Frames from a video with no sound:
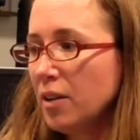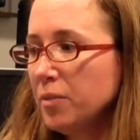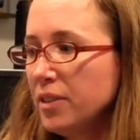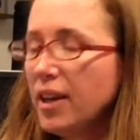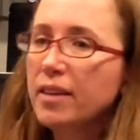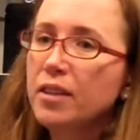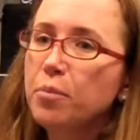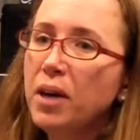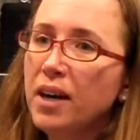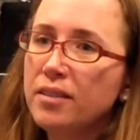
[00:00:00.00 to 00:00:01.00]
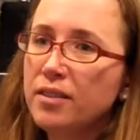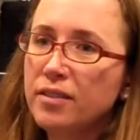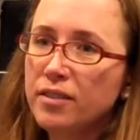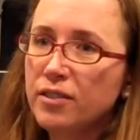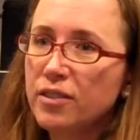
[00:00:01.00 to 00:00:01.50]
detecting
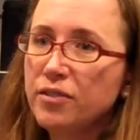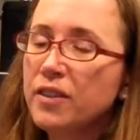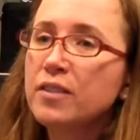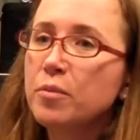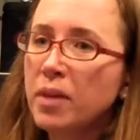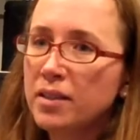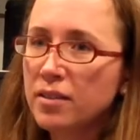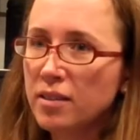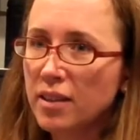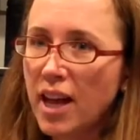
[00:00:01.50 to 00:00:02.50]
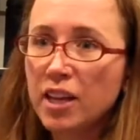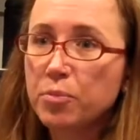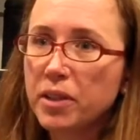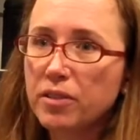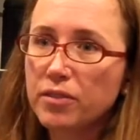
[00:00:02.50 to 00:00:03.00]
patterns is a fundamental
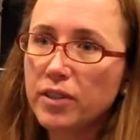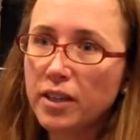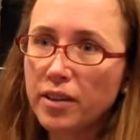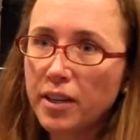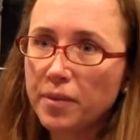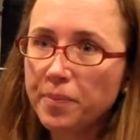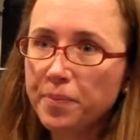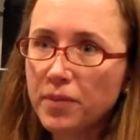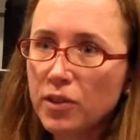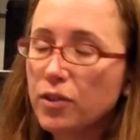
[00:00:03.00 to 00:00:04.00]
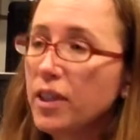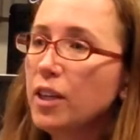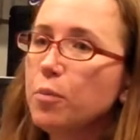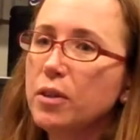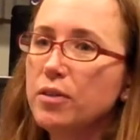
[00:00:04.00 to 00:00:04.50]
aspect of hearing. So think
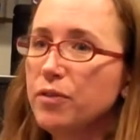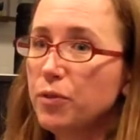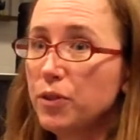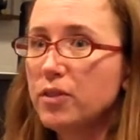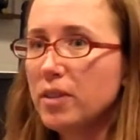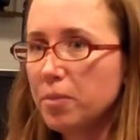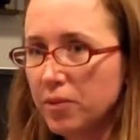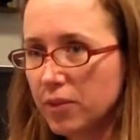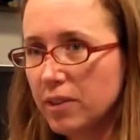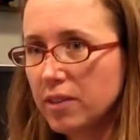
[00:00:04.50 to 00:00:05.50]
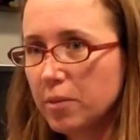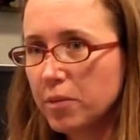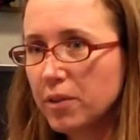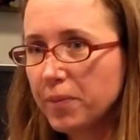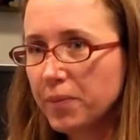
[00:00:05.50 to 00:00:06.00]
about footsteps, for
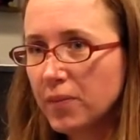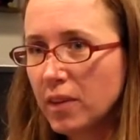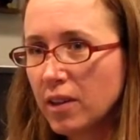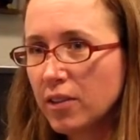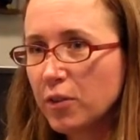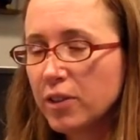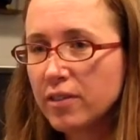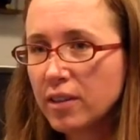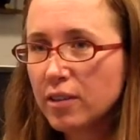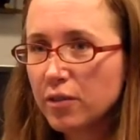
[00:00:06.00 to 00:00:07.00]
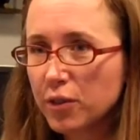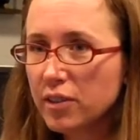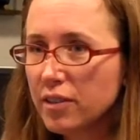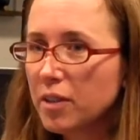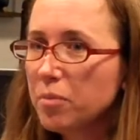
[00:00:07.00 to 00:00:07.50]
example. So a single
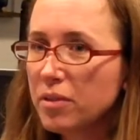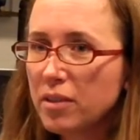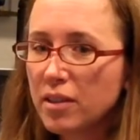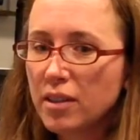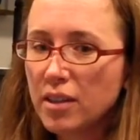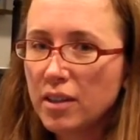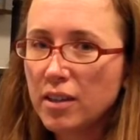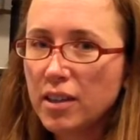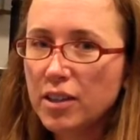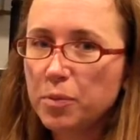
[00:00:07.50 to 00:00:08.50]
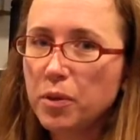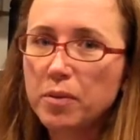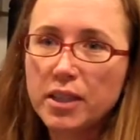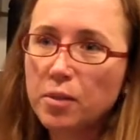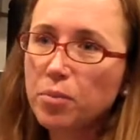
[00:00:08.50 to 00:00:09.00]
footstep is
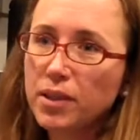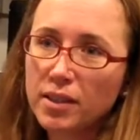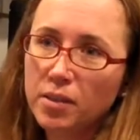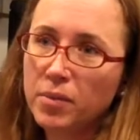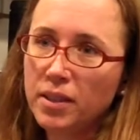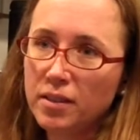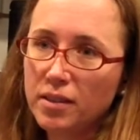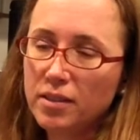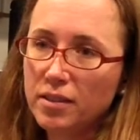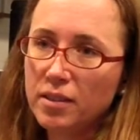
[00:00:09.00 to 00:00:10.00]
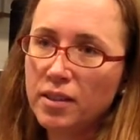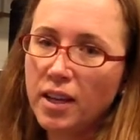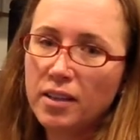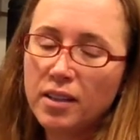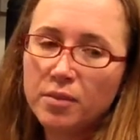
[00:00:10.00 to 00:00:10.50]
probably completely meaningless. And
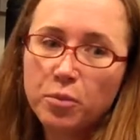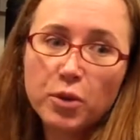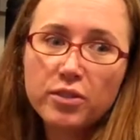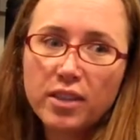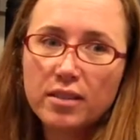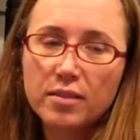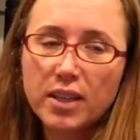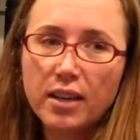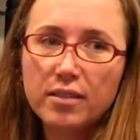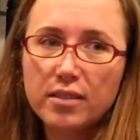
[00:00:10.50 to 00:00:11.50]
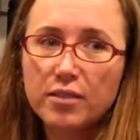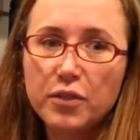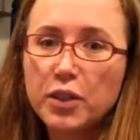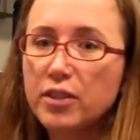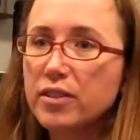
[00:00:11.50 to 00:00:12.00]
in most cases, if
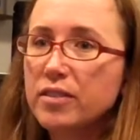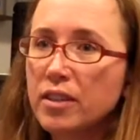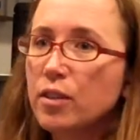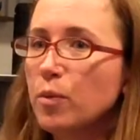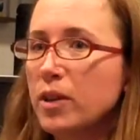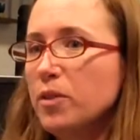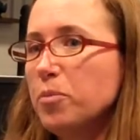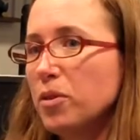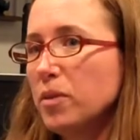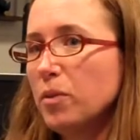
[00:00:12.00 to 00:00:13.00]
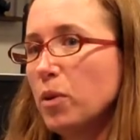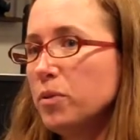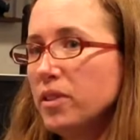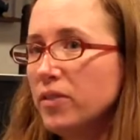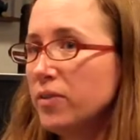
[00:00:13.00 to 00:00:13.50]
you hear a single one, you probably
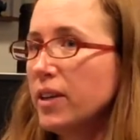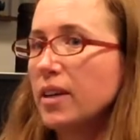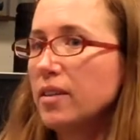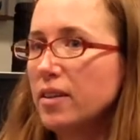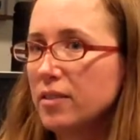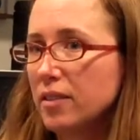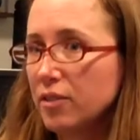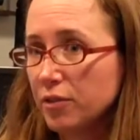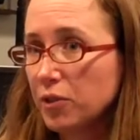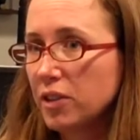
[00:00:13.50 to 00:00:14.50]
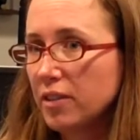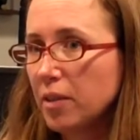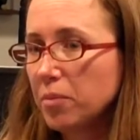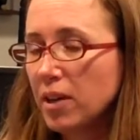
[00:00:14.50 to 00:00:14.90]
won't even recognize it as a footstep.